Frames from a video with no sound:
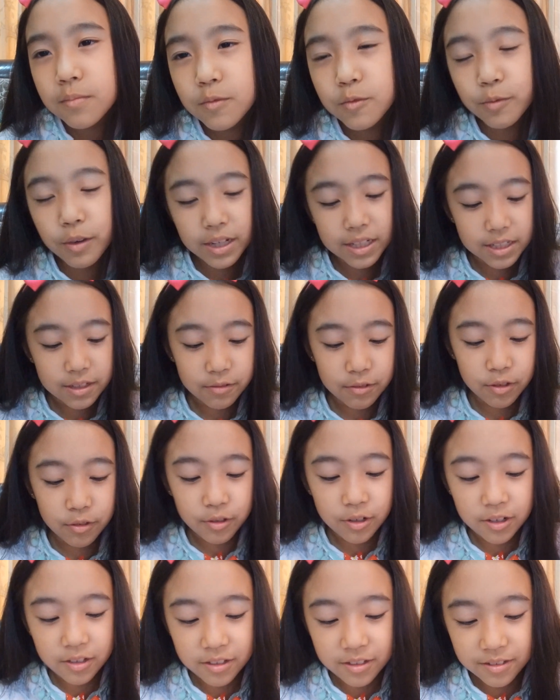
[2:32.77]
Why is there no
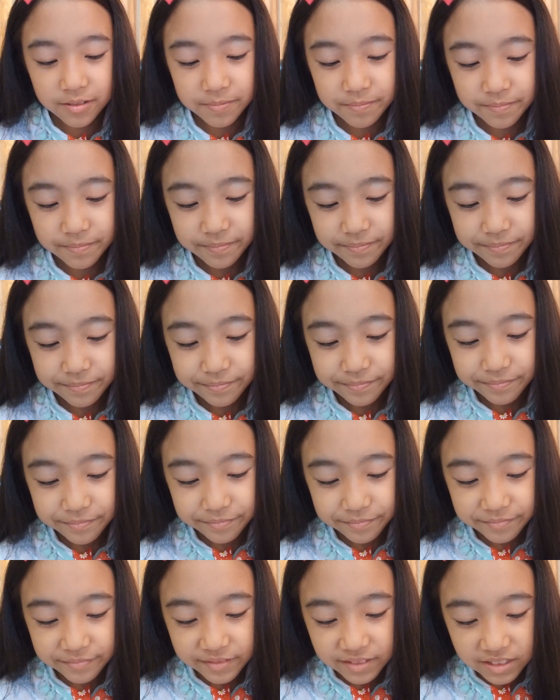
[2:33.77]
color?
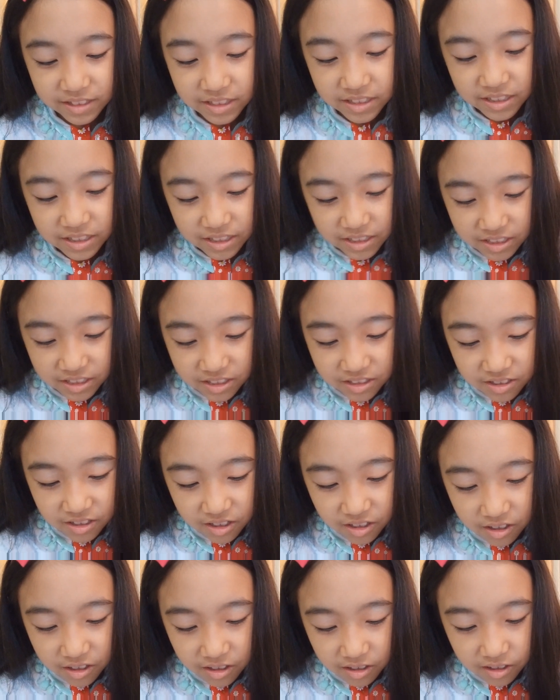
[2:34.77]

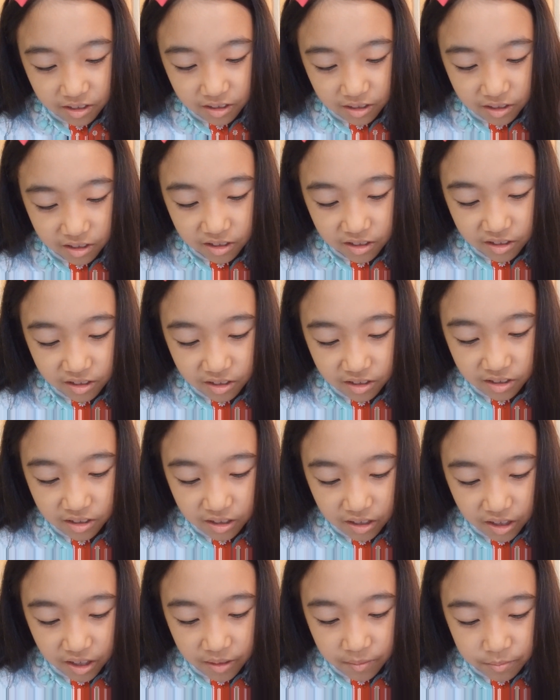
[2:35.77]

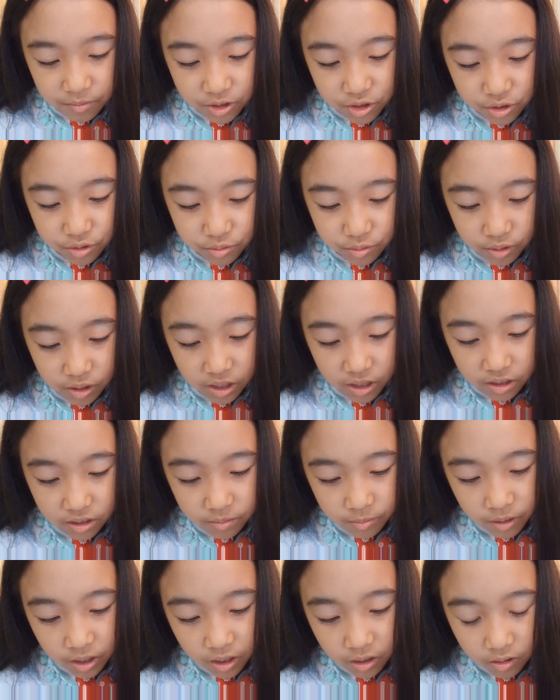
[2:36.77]
Yeah, I'm
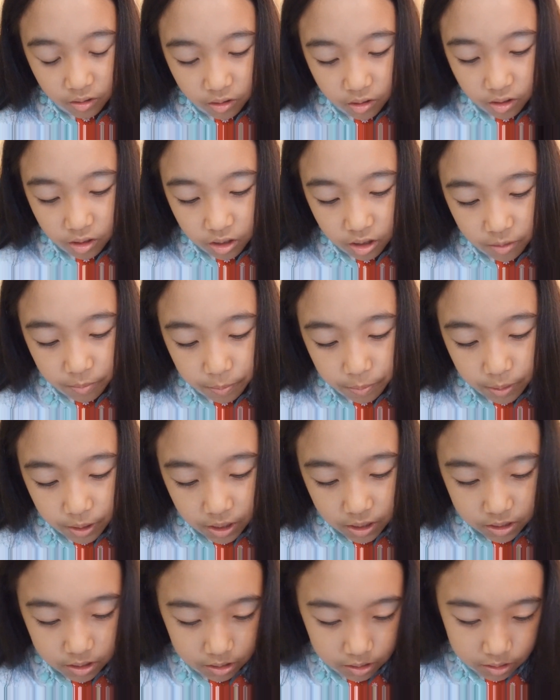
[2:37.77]
trying my hard
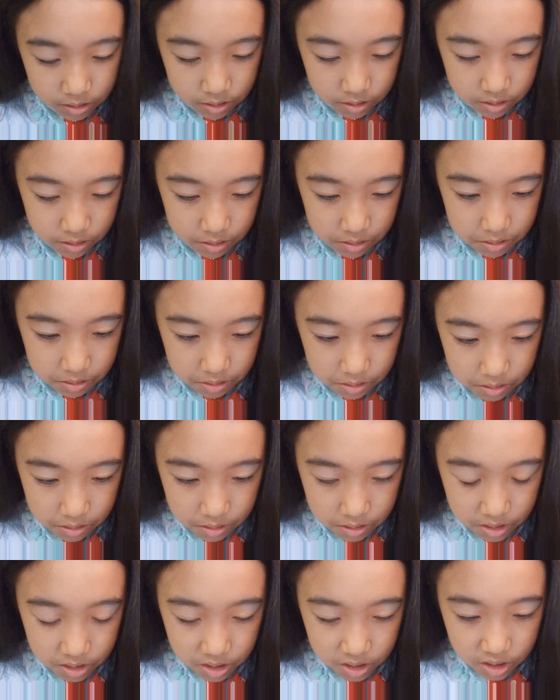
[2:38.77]
best.
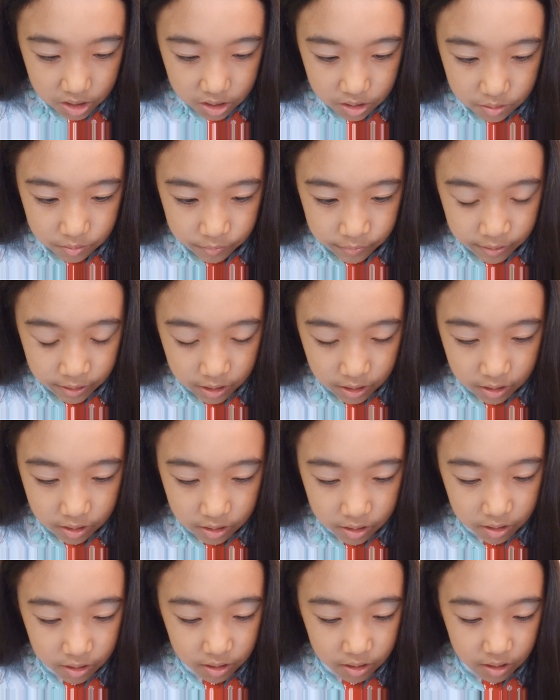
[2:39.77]
Wait, I
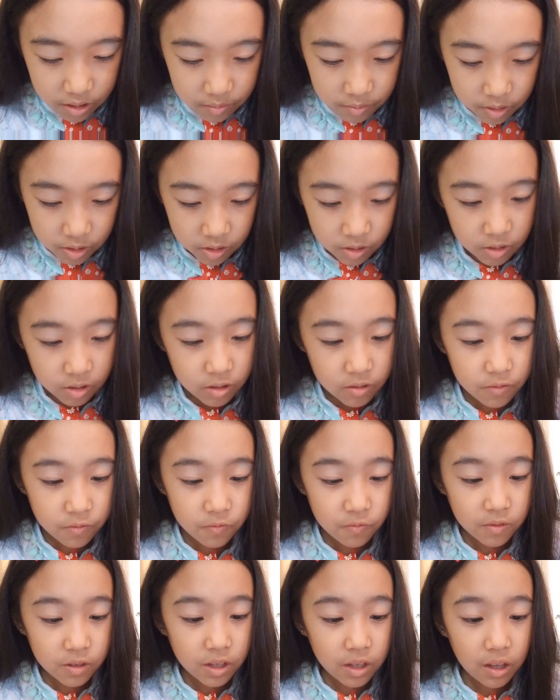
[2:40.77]
think I have to carve.
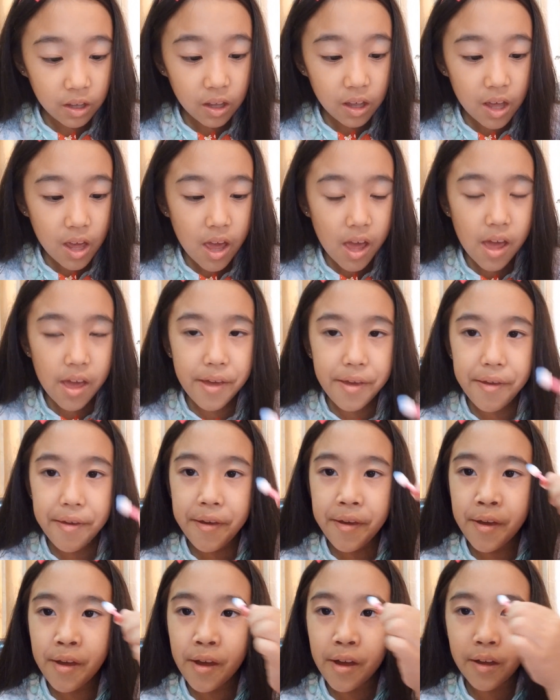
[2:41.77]

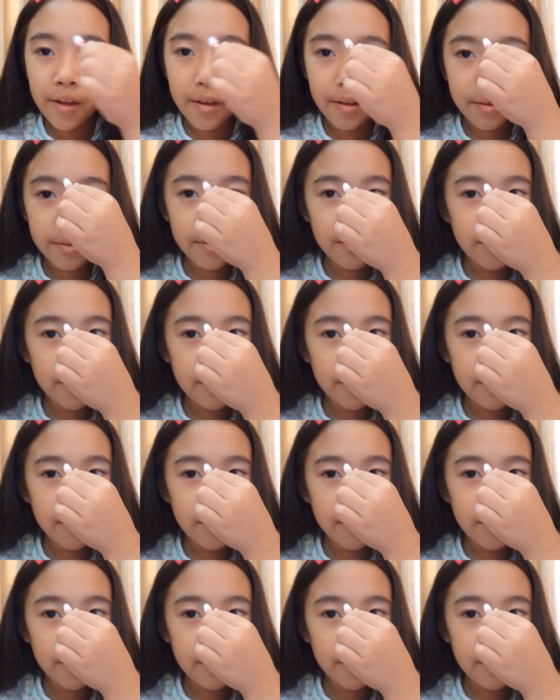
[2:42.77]
Yeah!